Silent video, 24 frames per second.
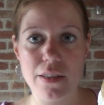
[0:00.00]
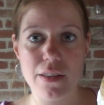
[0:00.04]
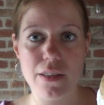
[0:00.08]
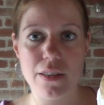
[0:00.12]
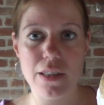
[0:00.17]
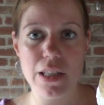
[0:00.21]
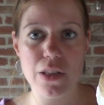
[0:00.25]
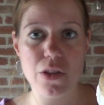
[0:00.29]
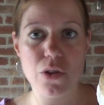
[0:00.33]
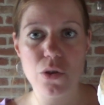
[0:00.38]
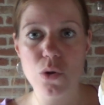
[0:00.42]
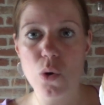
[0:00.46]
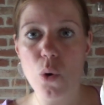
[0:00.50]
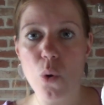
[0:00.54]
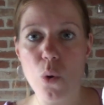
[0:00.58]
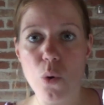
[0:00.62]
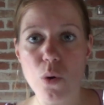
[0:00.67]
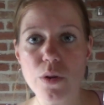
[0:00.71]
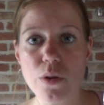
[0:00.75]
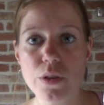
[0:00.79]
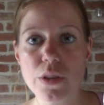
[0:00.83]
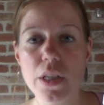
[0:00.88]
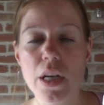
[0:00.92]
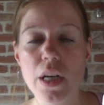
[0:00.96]
it's
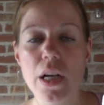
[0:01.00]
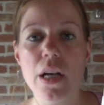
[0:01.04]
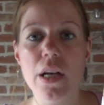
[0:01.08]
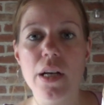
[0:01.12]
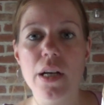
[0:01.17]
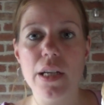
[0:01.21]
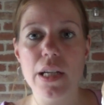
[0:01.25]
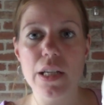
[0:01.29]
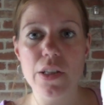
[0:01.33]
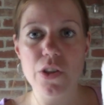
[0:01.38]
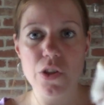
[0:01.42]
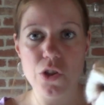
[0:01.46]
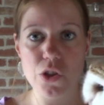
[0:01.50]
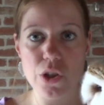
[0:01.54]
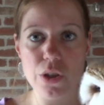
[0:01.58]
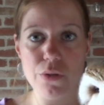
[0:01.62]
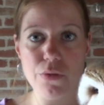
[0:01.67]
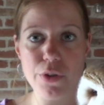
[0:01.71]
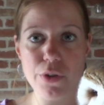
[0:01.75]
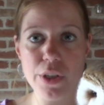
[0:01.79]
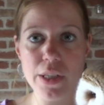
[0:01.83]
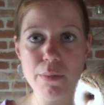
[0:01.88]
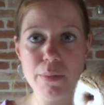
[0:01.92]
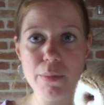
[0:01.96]
cold, it's
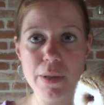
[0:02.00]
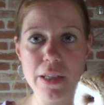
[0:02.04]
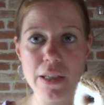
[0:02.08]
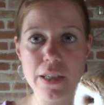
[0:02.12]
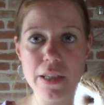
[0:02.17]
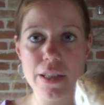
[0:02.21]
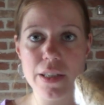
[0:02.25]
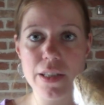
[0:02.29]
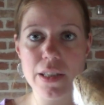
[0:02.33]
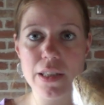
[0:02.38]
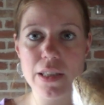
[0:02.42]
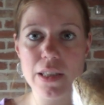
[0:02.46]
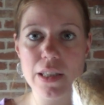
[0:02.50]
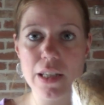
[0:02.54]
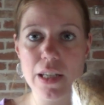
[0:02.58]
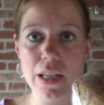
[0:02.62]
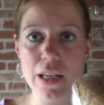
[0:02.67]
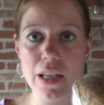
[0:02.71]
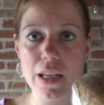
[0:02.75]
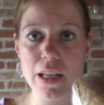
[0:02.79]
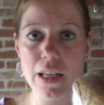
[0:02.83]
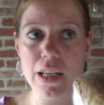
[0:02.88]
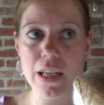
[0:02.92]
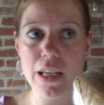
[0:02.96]
shivering because
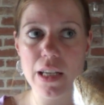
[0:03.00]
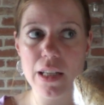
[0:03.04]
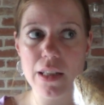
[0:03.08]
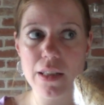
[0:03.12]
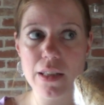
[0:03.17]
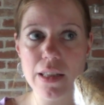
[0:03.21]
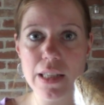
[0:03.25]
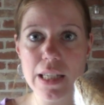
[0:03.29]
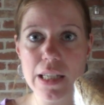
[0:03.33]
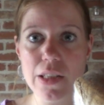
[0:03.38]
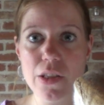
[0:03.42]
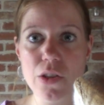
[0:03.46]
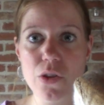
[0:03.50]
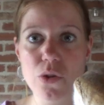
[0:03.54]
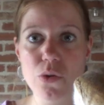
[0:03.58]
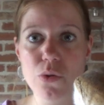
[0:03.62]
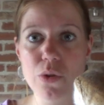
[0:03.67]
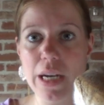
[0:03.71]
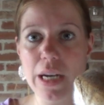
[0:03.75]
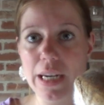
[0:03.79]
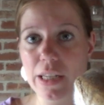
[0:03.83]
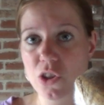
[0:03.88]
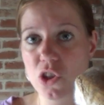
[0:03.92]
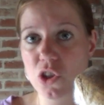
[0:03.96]
it needs to
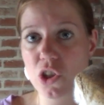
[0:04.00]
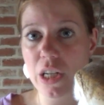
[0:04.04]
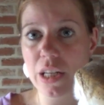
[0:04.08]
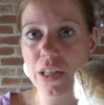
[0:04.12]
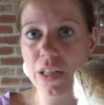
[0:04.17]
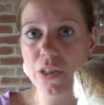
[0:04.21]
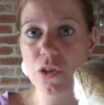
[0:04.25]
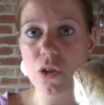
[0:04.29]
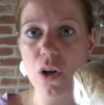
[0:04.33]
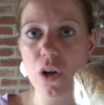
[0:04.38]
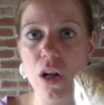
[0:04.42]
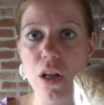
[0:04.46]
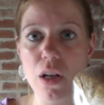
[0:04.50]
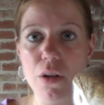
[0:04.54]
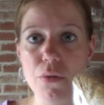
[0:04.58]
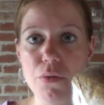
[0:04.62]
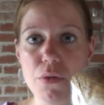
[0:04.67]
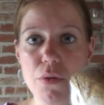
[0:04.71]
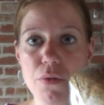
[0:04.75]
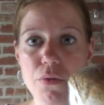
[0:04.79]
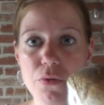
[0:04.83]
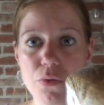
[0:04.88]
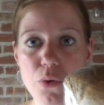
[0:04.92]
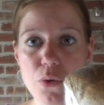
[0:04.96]
digest all of
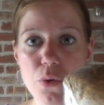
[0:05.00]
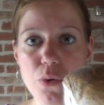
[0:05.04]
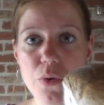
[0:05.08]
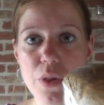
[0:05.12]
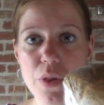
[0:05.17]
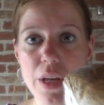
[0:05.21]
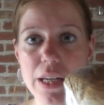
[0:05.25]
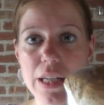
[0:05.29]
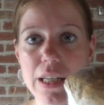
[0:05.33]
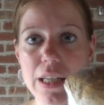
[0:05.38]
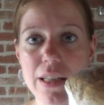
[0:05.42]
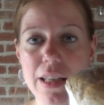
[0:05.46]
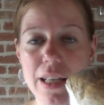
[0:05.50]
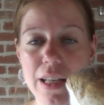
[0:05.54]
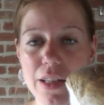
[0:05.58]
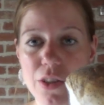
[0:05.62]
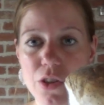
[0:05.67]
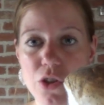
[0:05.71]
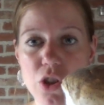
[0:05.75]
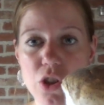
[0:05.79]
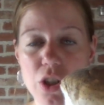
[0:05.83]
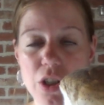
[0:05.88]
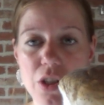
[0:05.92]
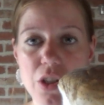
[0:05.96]
the food that it has
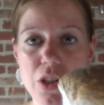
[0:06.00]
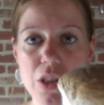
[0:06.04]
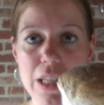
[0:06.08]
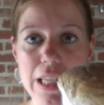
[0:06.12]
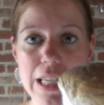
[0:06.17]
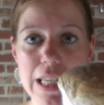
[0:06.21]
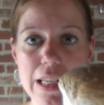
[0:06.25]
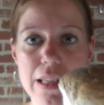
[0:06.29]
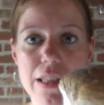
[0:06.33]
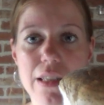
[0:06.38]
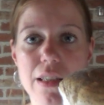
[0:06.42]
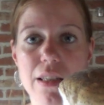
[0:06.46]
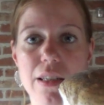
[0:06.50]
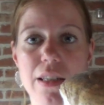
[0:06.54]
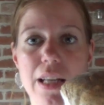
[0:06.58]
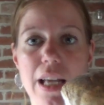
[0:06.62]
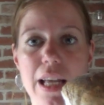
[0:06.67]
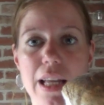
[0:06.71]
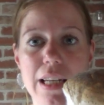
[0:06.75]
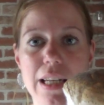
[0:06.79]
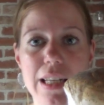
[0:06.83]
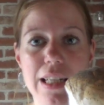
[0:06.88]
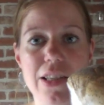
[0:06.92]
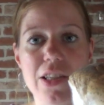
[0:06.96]
just eaten,
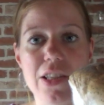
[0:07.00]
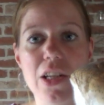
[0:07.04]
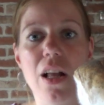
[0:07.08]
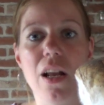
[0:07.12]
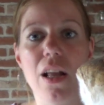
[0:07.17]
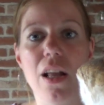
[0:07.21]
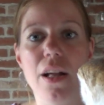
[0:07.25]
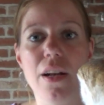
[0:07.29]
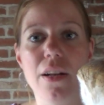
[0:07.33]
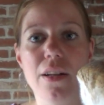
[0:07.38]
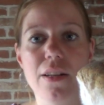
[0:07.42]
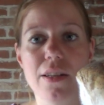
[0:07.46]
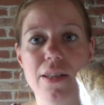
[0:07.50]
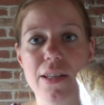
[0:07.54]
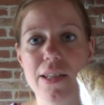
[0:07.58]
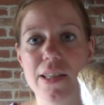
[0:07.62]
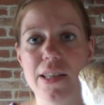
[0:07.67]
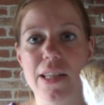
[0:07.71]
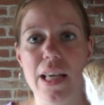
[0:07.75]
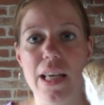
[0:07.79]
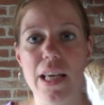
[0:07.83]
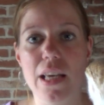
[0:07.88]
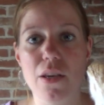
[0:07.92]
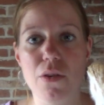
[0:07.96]
and it's a lot to
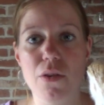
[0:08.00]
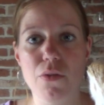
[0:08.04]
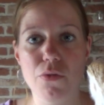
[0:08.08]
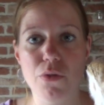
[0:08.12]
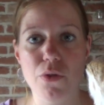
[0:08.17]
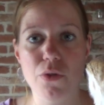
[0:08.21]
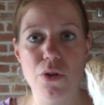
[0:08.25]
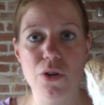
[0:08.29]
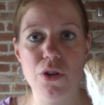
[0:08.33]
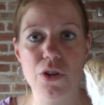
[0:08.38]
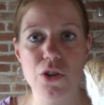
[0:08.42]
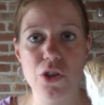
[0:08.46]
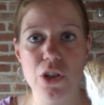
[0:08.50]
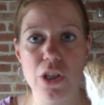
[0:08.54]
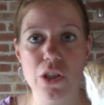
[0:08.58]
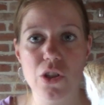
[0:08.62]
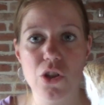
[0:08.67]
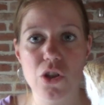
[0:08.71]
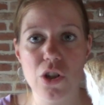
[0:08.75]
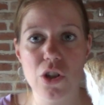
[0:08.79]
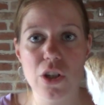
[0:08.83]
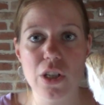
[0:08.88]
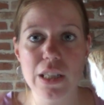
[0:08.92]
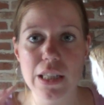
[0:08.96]
take for
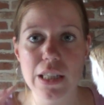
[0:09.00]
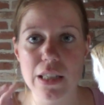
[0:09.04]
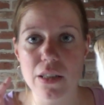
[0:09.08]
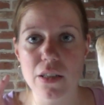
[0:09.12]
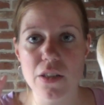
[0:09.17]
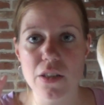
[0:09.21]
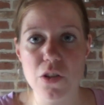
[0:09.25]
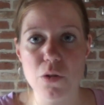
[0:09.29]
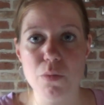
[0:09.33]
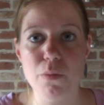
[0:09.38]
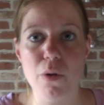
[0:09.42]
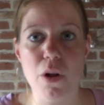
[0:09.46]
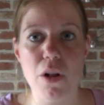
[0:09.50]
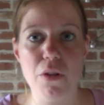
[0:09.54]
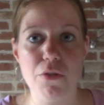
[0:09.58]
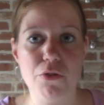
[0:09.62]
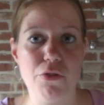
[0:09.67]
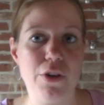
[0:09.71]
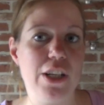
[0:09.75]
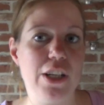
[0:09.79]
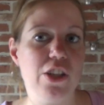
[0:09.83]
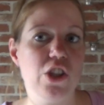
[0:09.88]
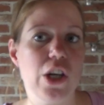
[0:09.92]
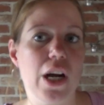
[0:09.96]
such a little small
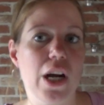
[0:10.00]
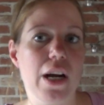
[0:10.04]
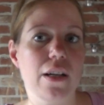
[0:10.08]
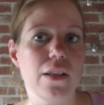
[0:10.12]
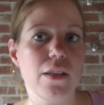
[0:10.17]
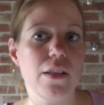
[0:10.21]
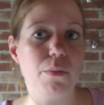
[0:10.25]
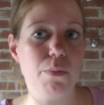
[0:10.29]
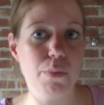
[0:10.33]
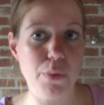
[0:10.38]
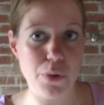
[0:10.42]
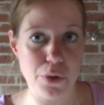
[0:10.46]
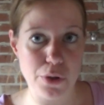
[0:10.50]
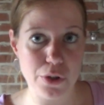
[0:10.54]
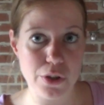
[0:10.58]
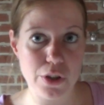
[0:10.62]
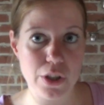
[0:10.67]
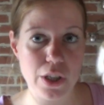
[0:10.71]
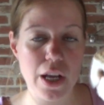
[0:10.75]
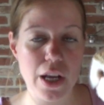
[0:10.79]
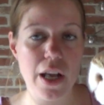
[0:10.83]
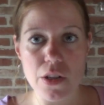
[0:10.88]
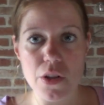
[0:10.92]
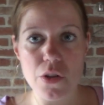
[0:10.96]
fragile
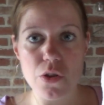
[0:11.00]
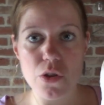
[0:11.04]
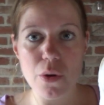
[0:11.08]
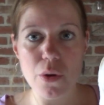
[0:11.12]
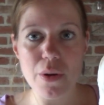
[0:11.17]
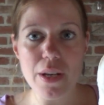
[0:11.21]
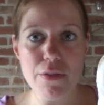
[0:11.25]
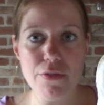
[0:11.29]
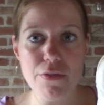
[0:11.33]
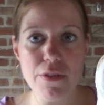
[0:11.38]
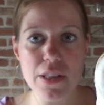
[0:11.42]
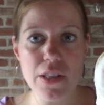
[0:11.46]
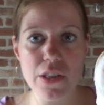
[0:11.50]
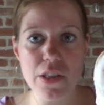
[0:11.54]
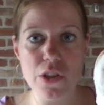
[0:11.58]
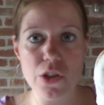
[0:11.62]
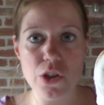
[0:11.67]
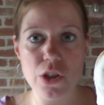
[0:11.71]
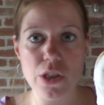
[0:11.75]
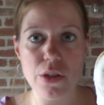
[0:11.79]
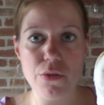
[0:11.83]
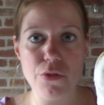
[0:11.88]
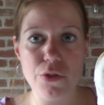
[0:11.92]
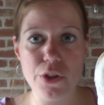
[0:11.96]
bird. So if it's
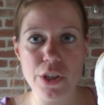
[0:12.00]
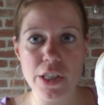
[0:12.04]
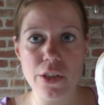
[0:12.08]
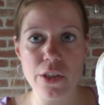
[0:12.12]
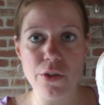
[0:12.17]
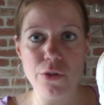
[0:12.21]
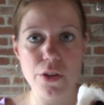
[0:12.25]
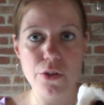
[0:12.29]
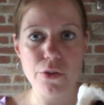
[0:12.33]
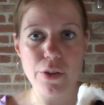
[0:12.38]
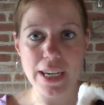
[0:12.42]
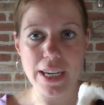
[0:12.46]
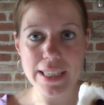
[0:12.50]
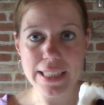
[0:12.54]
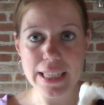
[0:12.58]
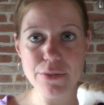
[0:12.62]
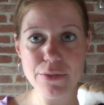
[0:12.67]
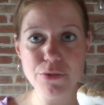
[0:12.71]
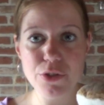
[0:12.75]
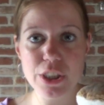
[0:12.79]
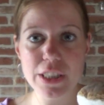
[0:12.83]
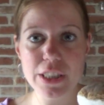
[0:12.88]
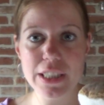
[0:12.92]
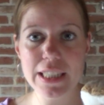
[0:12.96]
shivering right
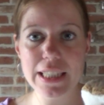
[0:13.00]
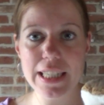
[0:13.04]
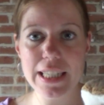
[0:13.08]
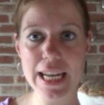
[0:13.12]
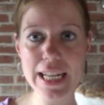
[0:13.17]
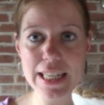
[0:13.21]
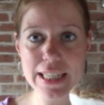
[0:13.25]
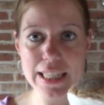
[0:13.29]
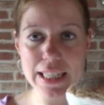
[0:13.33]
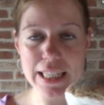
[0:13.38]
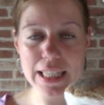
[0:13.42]
after it has